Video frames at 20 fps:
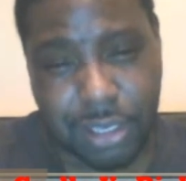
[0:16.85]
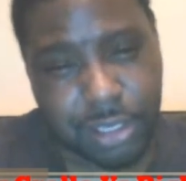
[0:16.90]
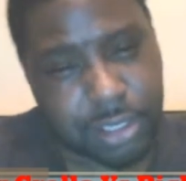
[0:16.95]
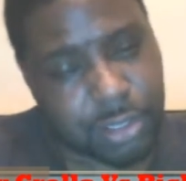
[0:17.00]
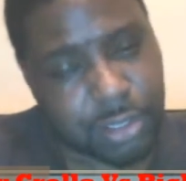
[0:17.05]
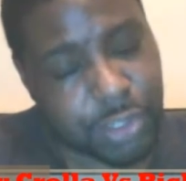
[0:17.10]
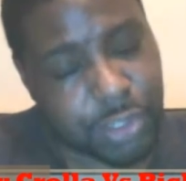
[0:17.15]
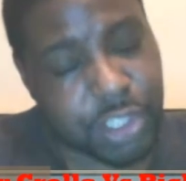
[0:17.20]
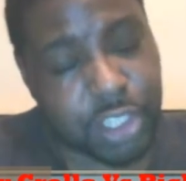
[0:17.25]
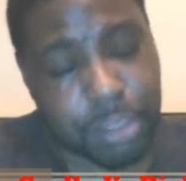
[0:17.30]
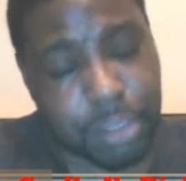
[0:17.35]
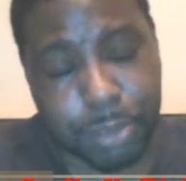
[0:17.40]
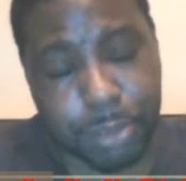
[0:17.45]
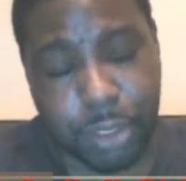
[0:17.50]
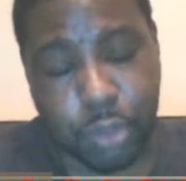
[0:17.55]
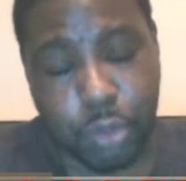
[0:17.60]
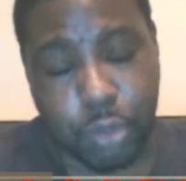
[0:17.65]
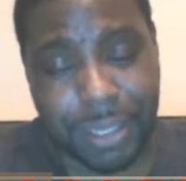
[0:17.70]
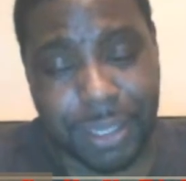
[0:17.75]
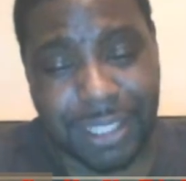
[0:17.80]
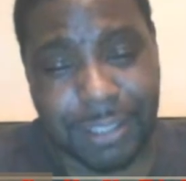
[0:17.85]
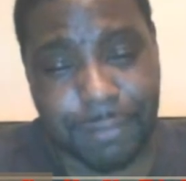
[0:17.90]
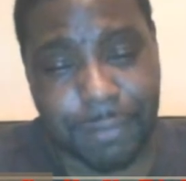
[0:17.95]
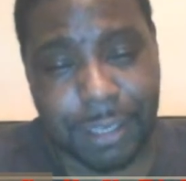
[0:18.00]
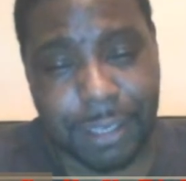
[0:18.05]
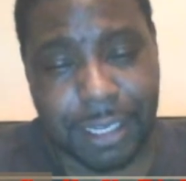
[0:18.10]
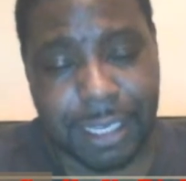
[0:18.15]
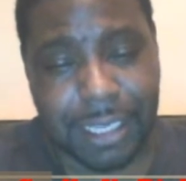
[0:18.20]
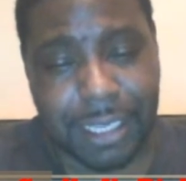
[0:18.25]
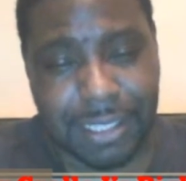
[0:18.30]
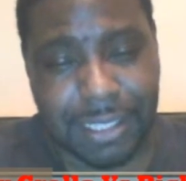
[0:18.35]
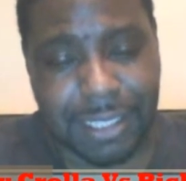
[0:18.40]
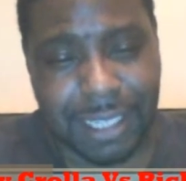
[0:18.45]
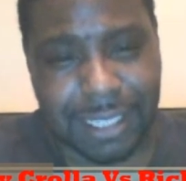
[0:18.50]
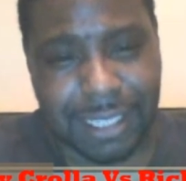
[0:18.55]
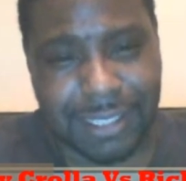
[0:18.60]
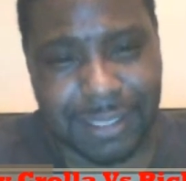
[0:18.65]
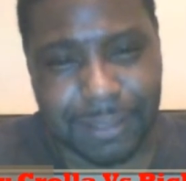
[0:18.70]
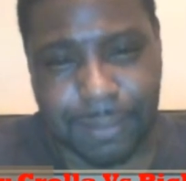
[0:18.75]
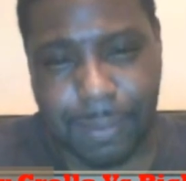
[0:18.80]
So Richard Abril will be defending his
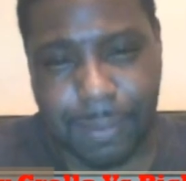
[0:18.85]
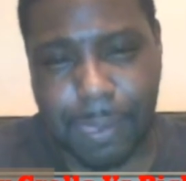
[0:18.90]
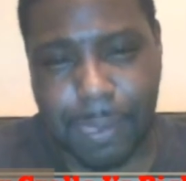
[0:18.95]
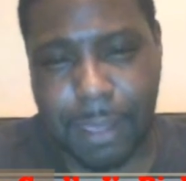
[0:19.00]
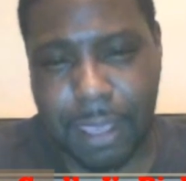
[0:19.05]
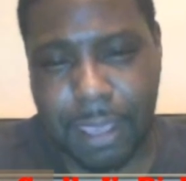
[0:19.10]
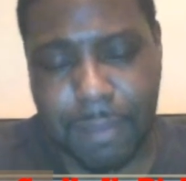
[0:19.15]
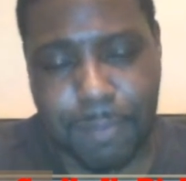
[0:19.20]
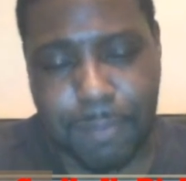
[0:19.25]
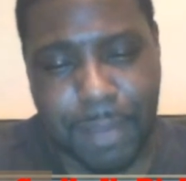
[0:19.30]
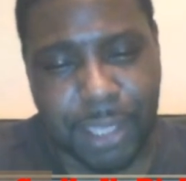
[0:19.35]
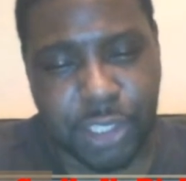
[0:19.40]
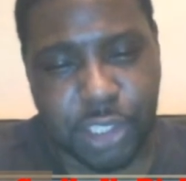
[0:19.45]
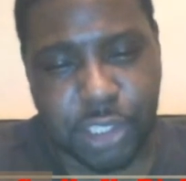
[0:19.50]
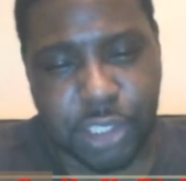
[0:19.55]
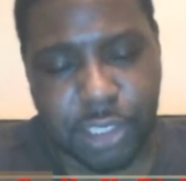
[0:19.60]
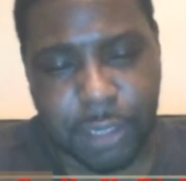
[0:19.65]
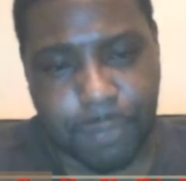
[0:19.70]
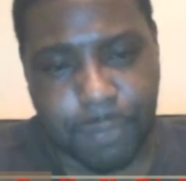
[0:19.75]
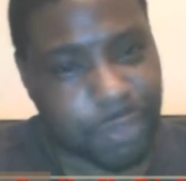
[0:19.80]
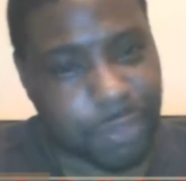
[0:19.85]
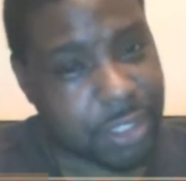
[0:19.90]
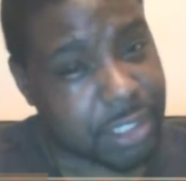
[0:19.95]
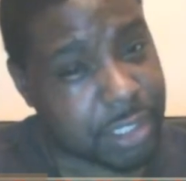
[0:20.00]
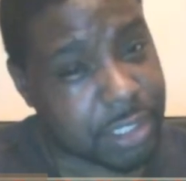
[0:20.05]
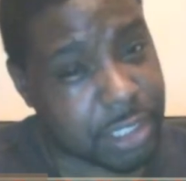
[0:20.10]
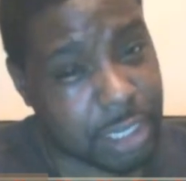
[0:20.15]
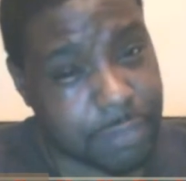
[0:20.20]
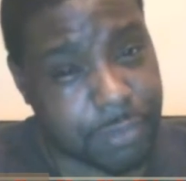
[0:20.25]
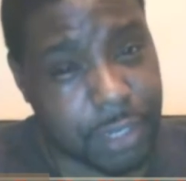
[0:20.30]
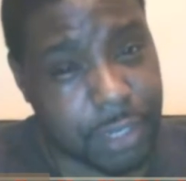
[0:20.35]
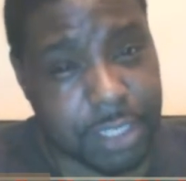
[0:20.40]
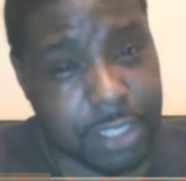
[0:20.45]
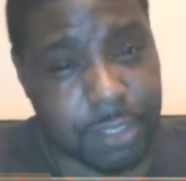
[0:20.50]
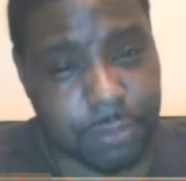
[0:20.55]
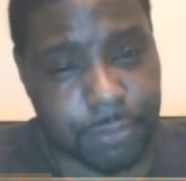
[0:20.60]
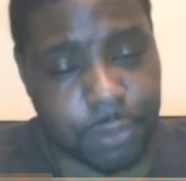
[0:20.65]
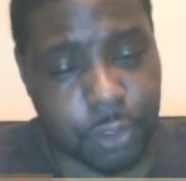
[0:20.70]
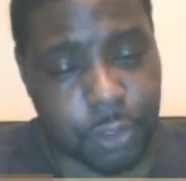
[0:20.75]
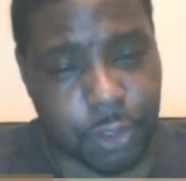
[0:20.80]
title in Manchester. It's a tough
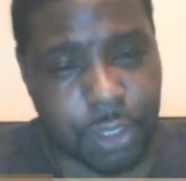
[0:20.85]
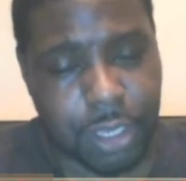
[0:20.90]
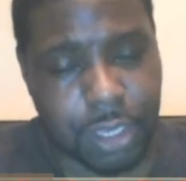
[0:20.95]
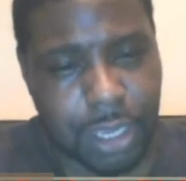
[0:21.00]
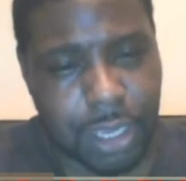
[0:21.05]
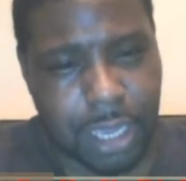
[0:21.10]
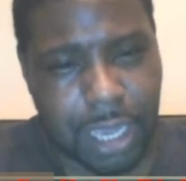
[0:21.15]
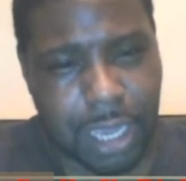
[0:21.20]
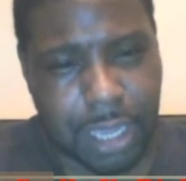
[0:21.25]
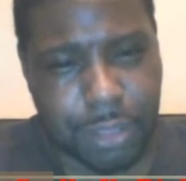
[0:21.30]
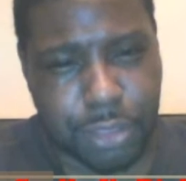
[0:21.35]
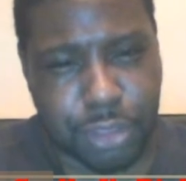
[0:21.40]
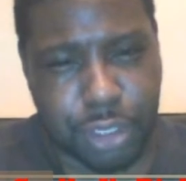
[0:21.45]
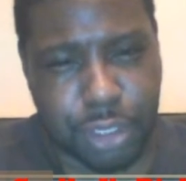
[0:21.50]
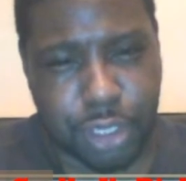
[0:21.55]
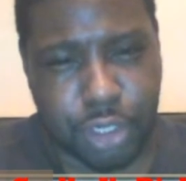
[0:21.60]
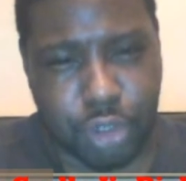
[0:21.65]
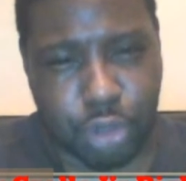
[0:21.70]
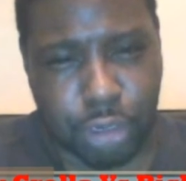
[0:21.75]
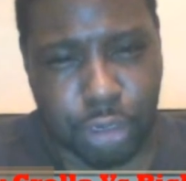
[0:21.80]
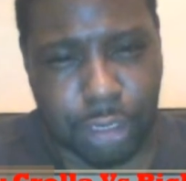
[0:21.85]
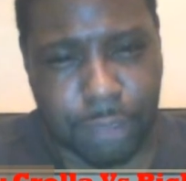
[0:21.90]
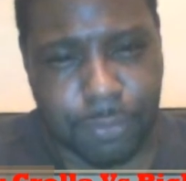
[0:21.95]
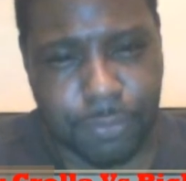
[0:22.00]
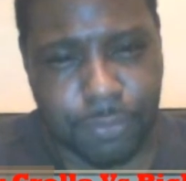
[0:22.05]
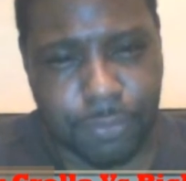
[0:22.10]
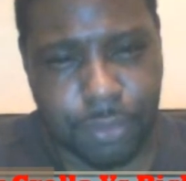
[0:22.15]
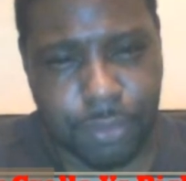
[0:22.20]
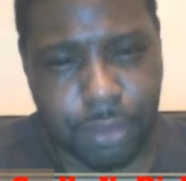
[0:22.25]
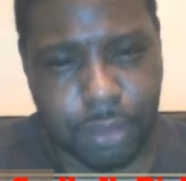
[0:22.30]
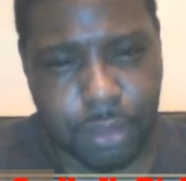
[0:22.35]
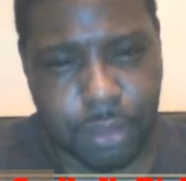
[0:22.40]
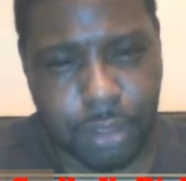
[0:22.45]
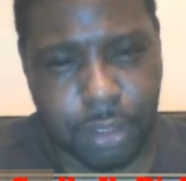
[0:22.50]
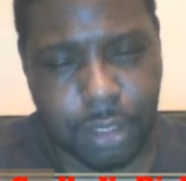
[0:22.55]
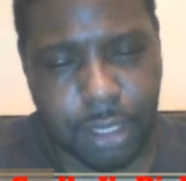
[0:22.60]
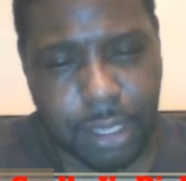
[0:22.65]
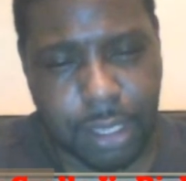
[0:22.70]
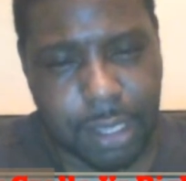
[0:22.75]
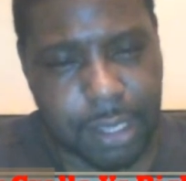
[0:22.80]
ask for Anthony Crolla,
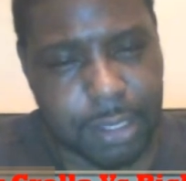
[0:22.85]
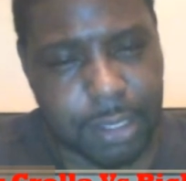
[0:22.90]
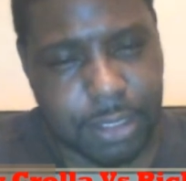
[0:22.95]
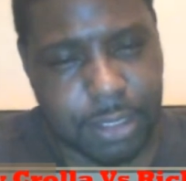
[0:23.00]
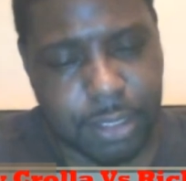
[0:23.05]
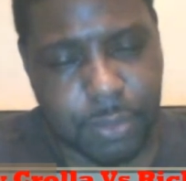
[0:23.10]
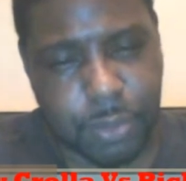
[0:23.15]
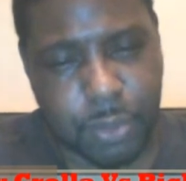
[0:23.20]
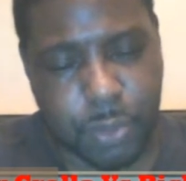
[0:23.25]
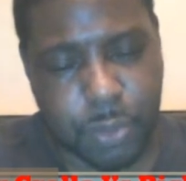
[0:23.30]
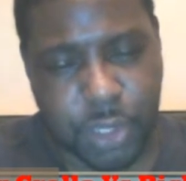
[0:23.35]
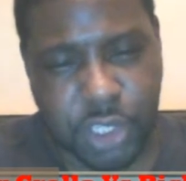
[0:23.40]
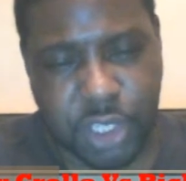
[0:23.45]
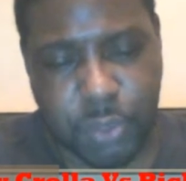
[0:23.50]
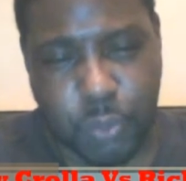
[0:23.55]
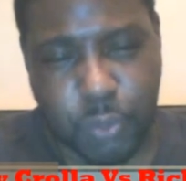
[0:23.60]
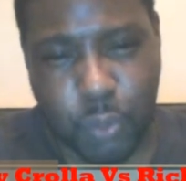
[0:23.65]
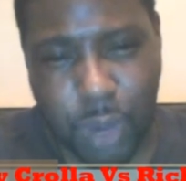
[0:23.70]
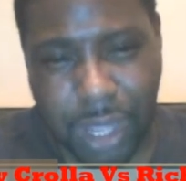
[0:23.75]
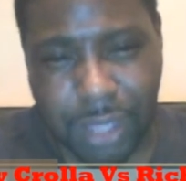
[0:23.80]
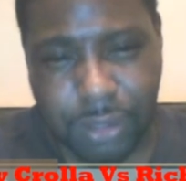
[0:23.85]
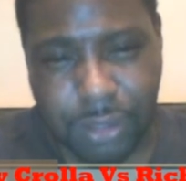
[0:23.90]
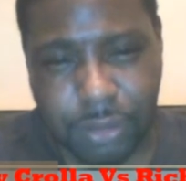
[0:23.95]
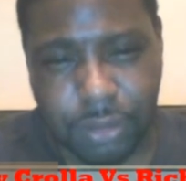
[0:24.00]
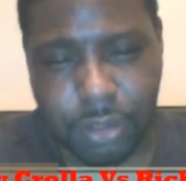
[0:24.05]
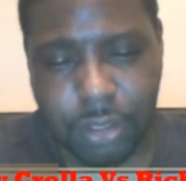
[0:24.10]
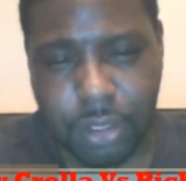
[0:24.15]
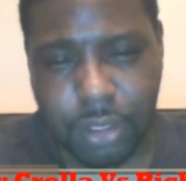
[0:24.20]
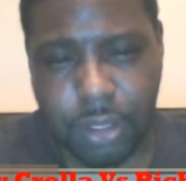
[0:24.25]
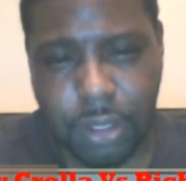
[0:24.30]
and uh, we wish him well.